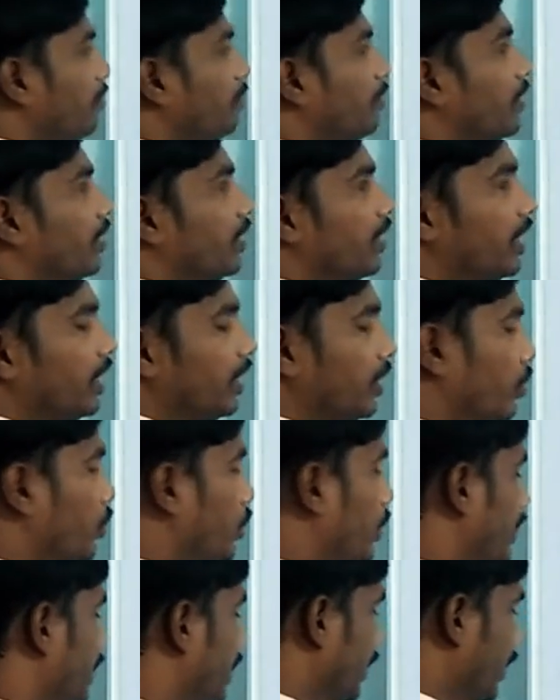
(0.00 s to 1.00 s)
of
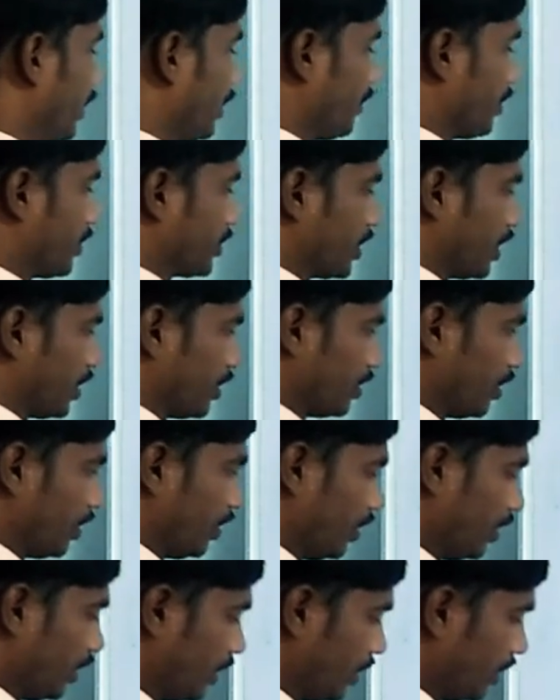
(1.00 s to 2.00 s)
two linear equations.
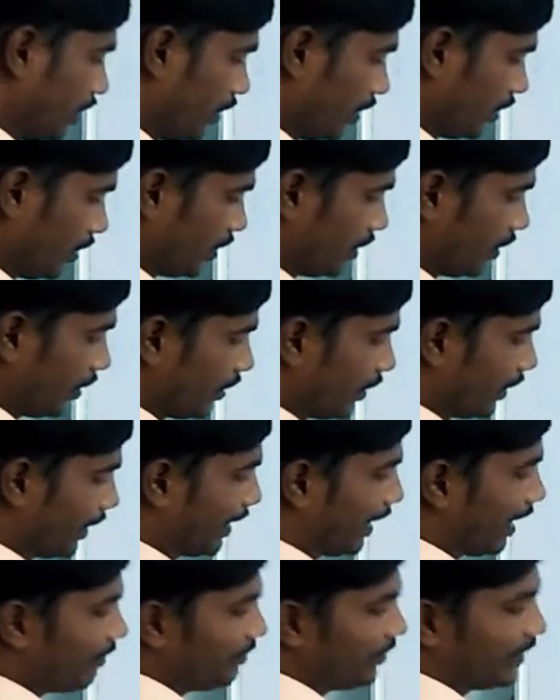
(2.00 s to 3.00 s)

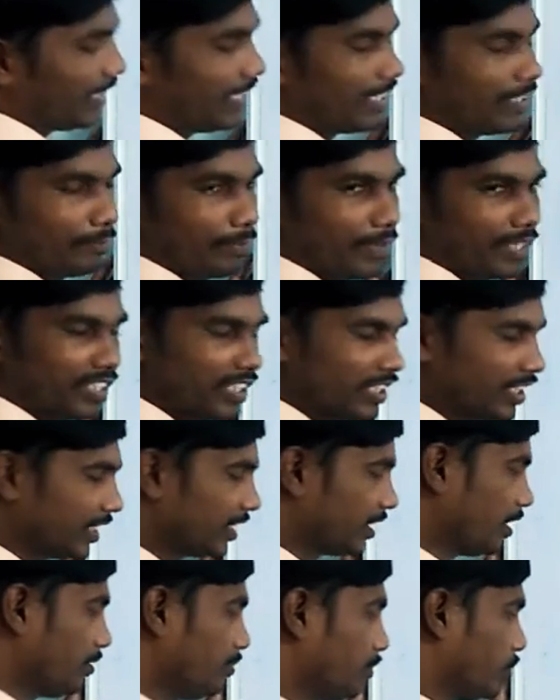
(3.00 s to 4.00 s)
Graphical
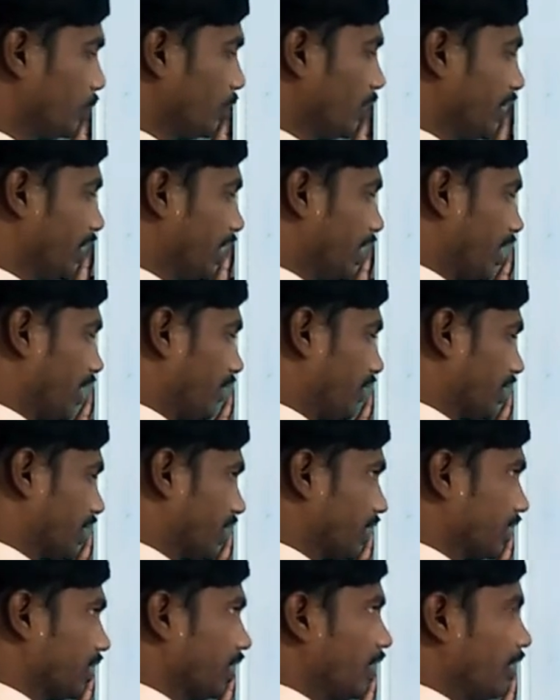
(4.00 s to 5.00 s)
representation of two linear
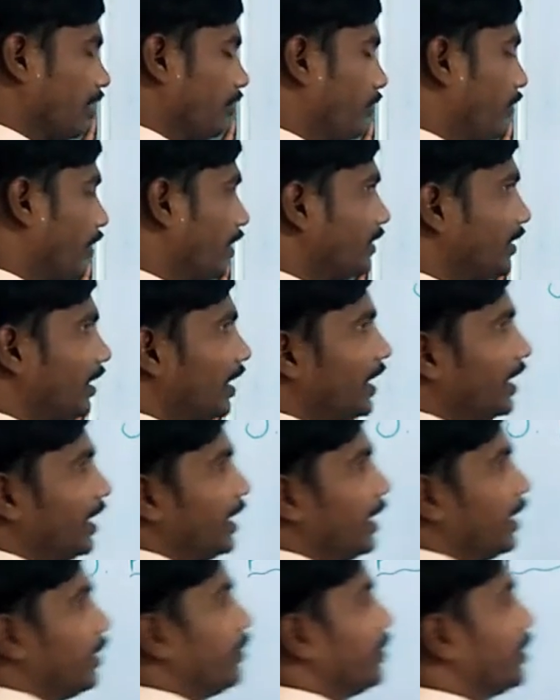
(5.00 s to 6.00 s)
equations. First
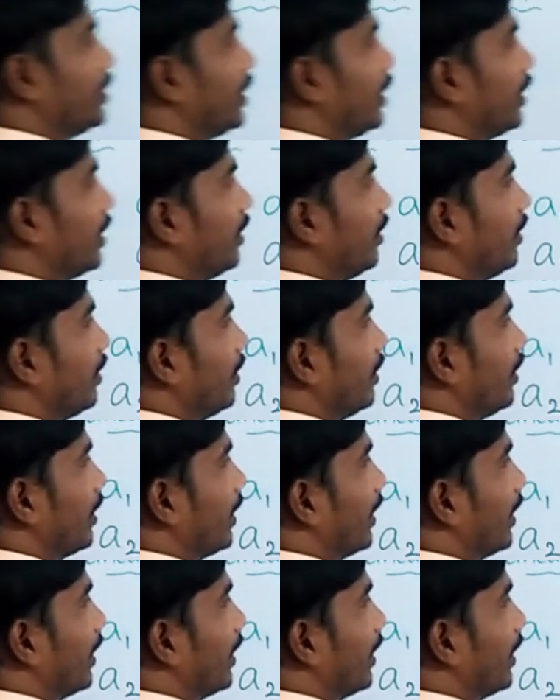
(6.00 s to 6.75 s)
linear equation